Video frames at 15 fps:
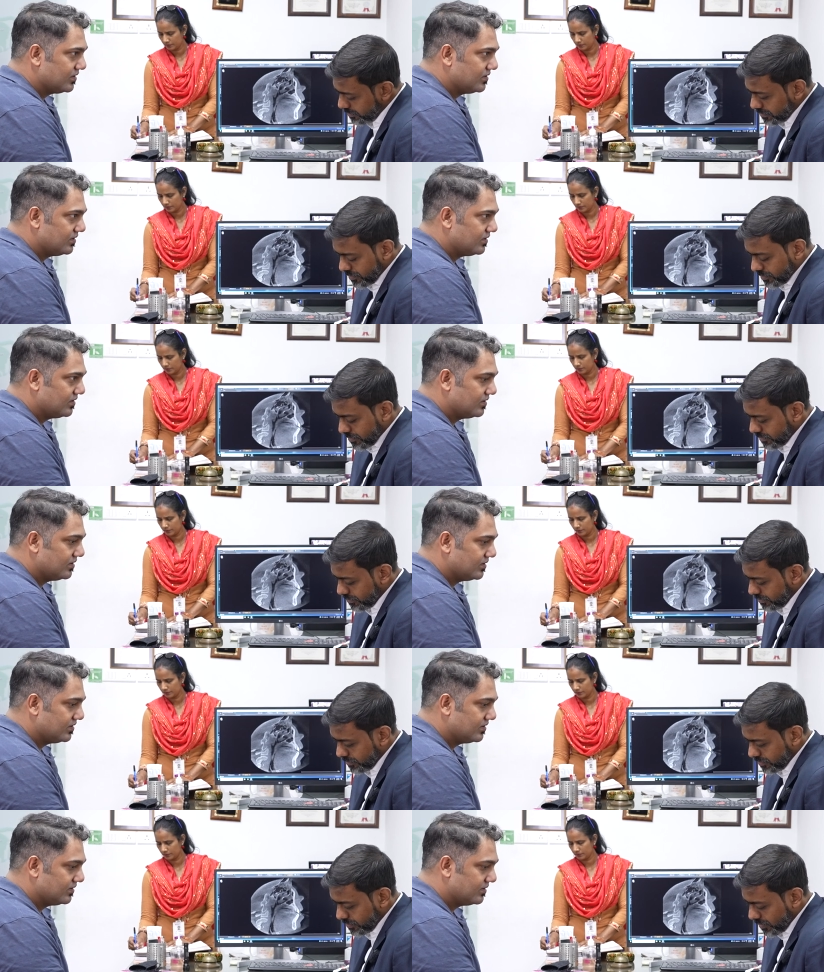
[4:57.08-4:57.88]

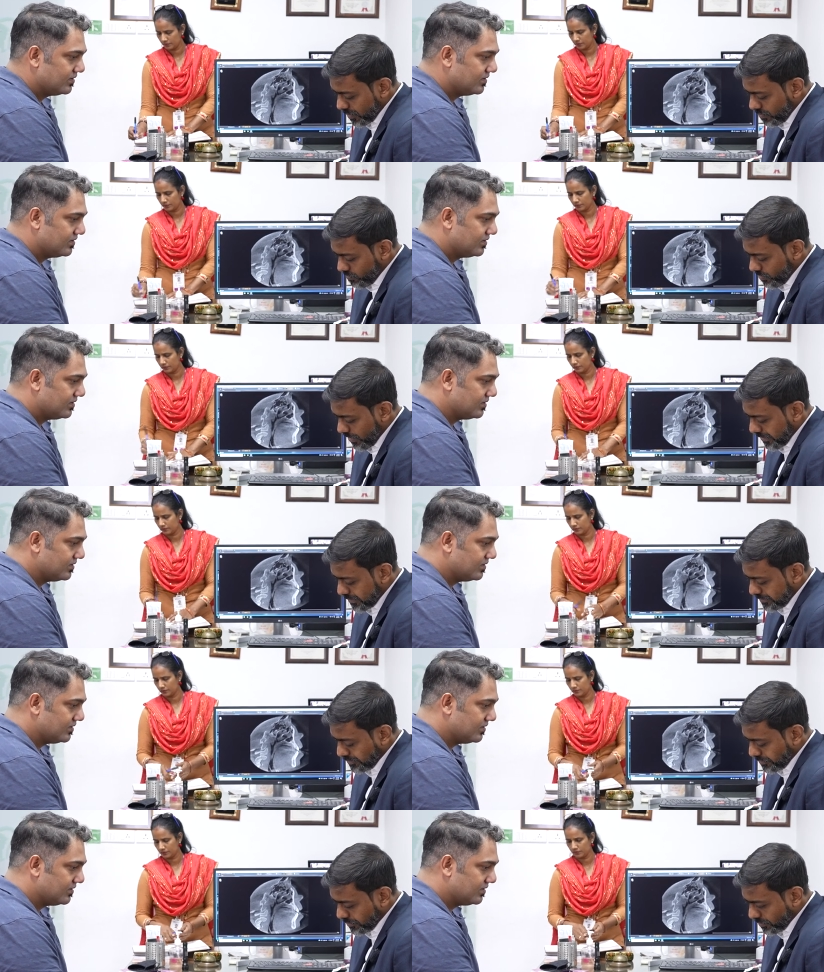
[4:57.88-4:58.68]

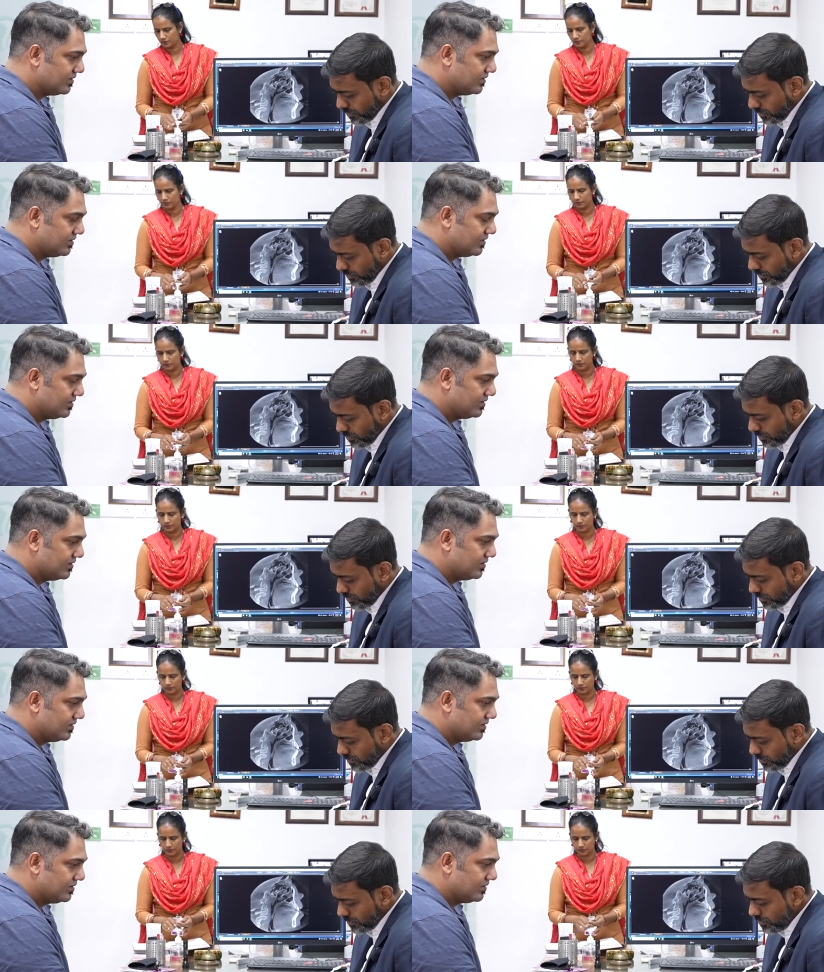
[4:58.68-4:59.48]

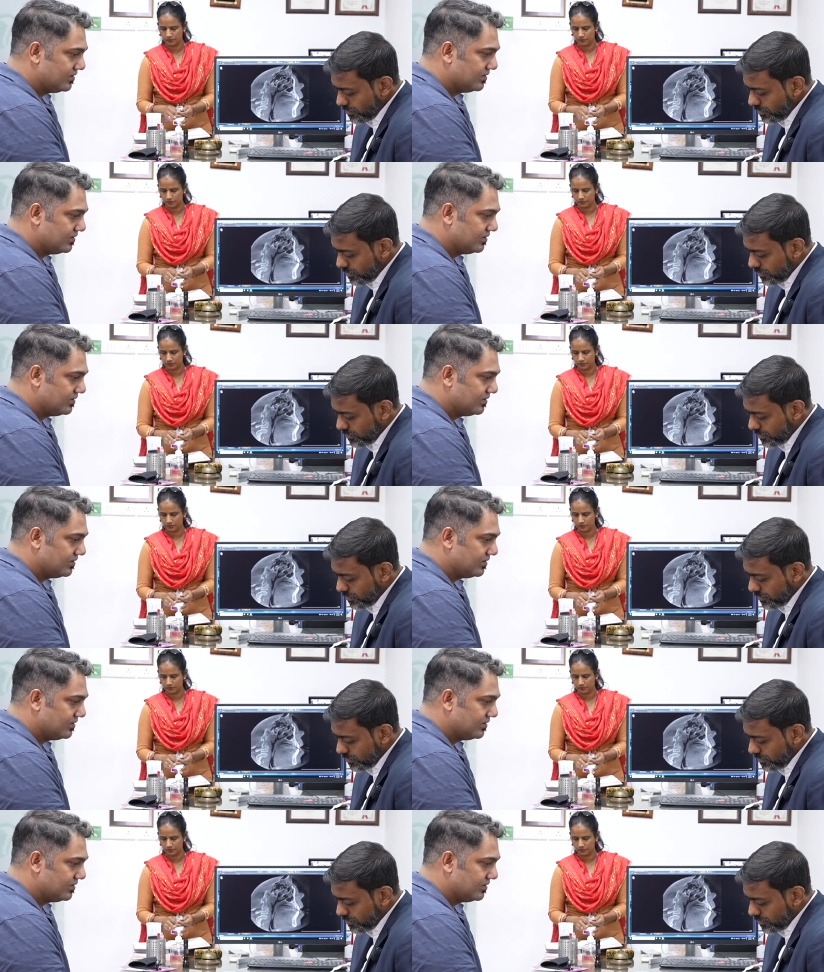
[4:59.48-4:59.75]
No one is speaking in this clip.